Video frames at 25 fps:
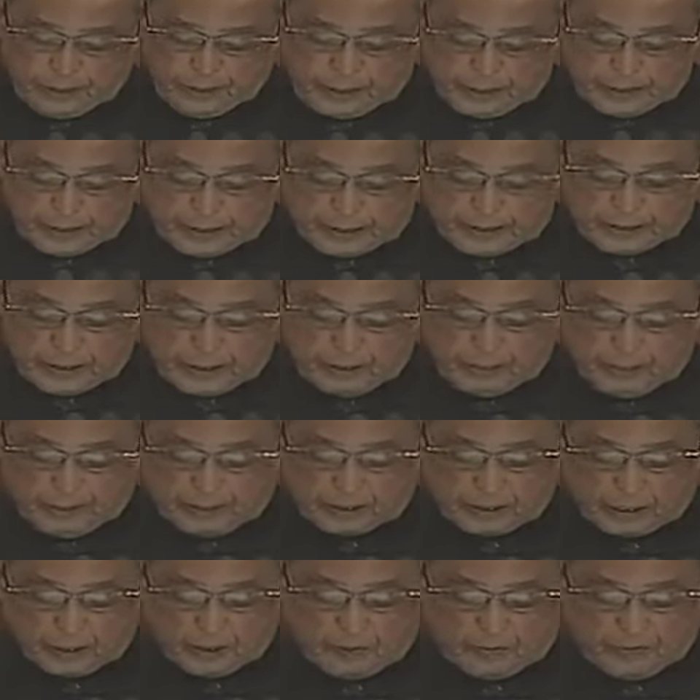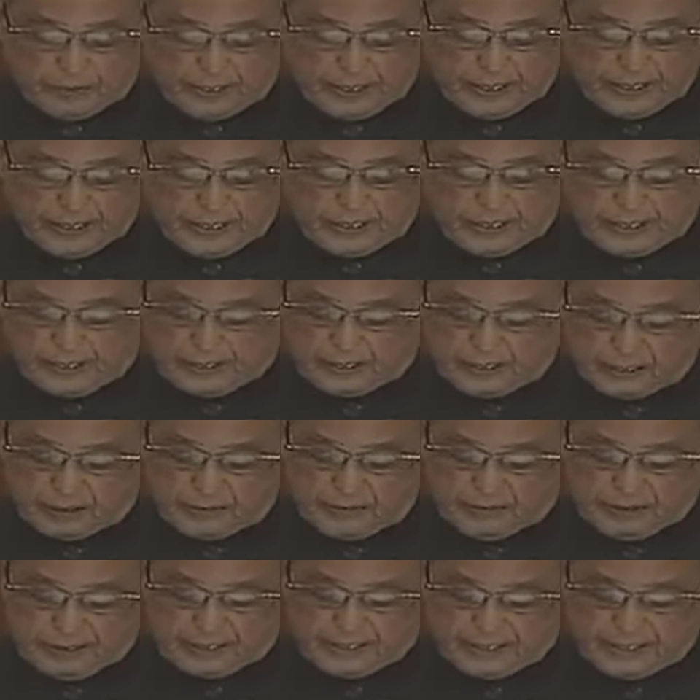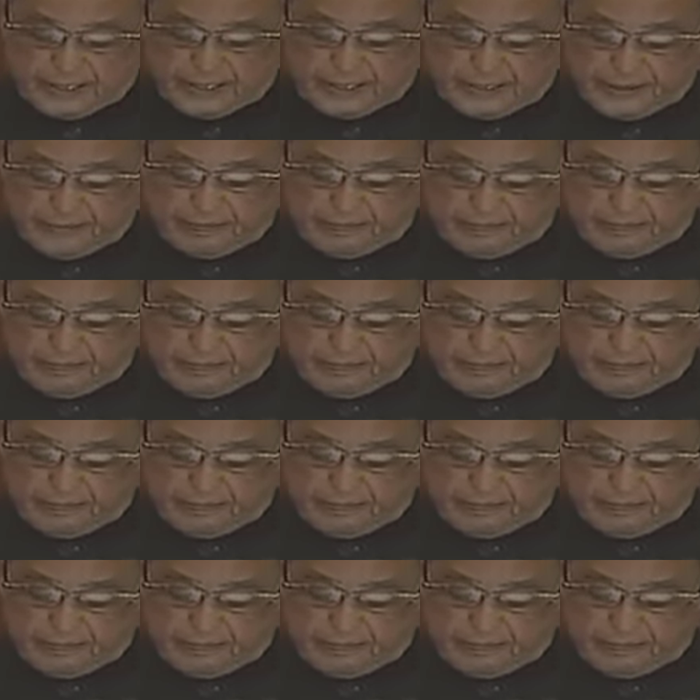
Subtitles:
It is a matter of great satisfaction